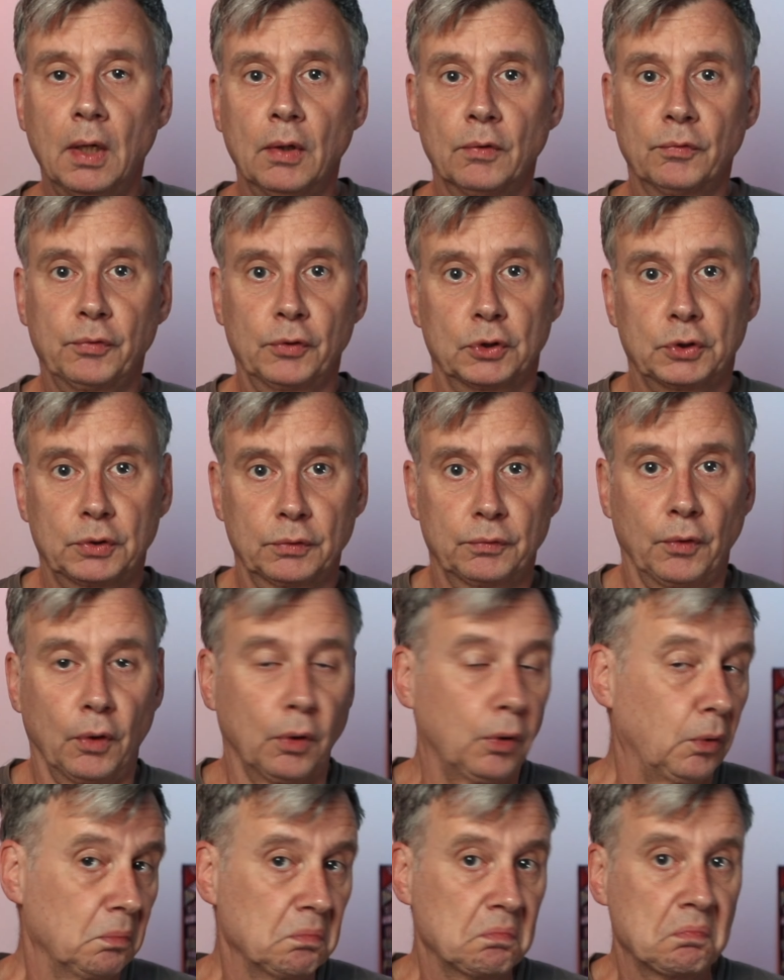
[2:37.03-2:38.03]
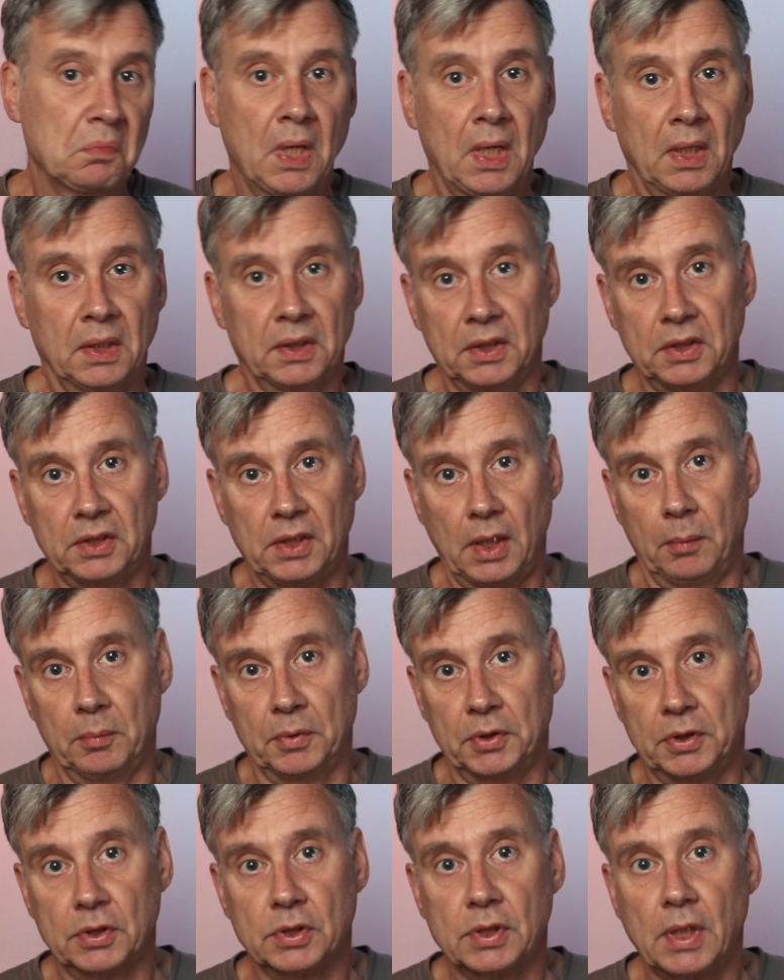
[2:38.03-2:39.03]
First of all, these
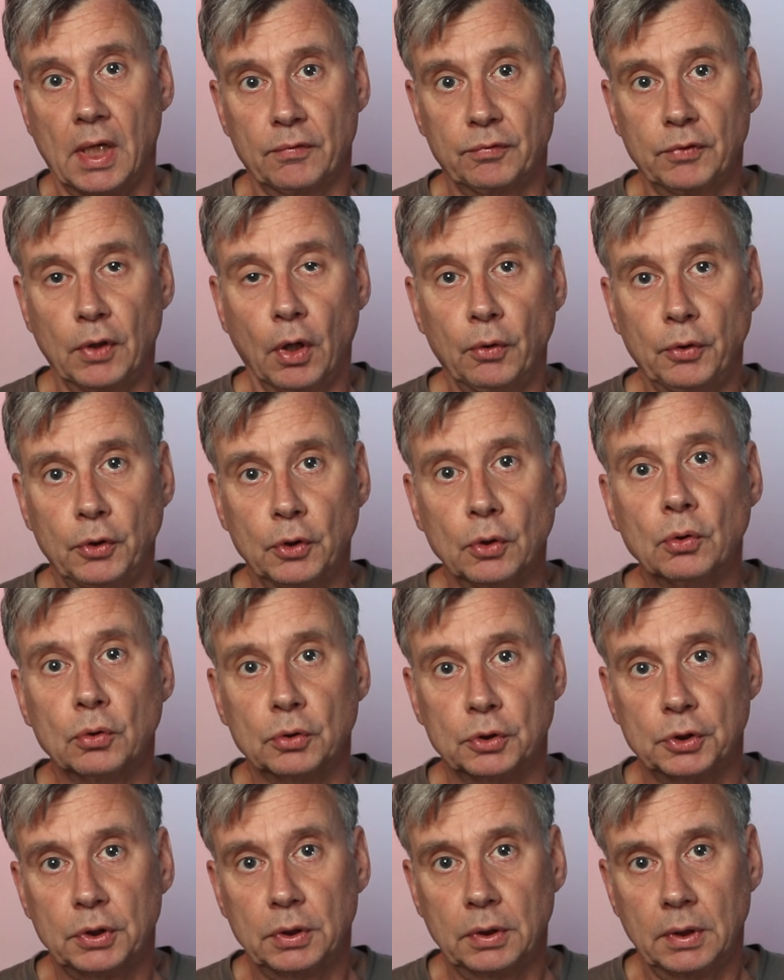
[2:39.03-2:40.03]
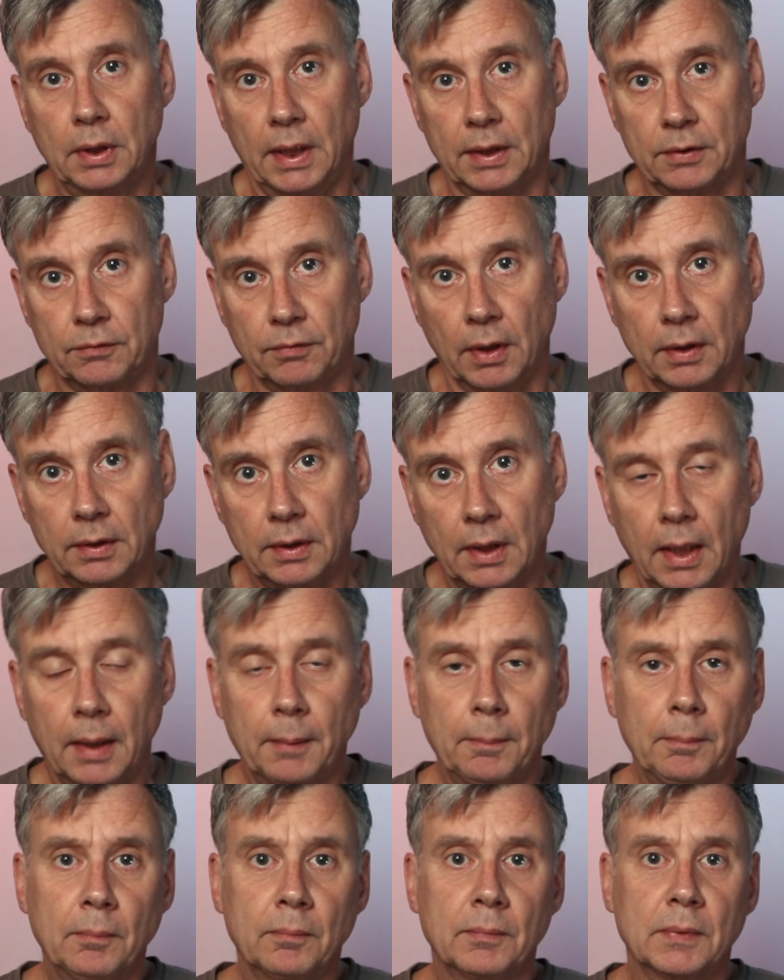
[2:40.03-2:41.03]
images have no use at
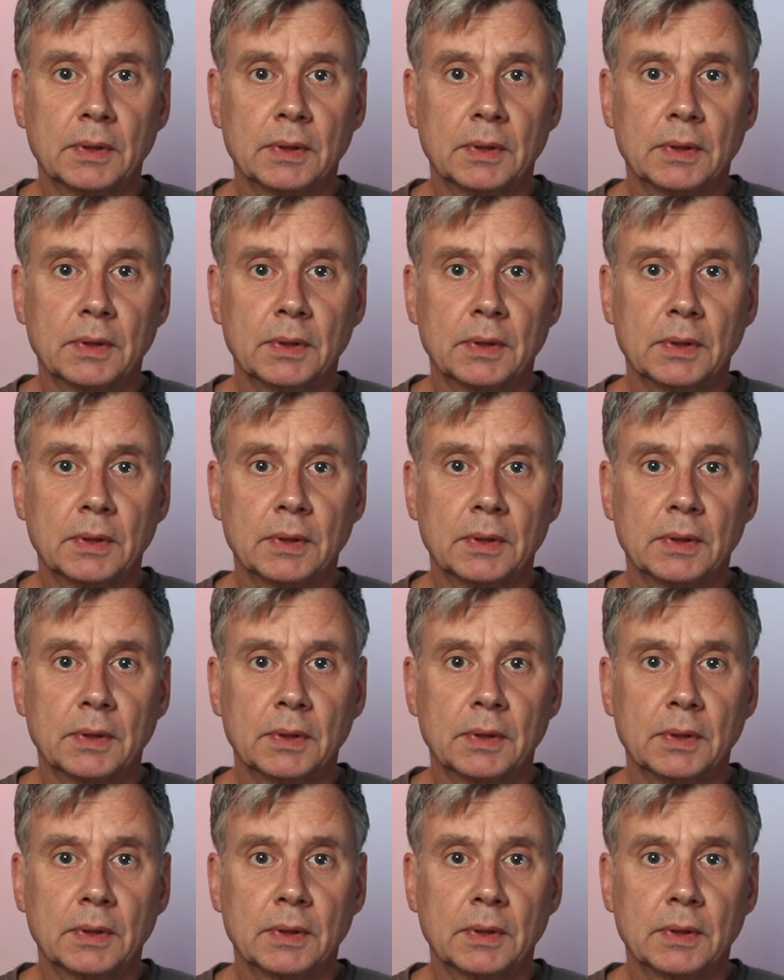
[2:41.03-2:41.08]
runtime.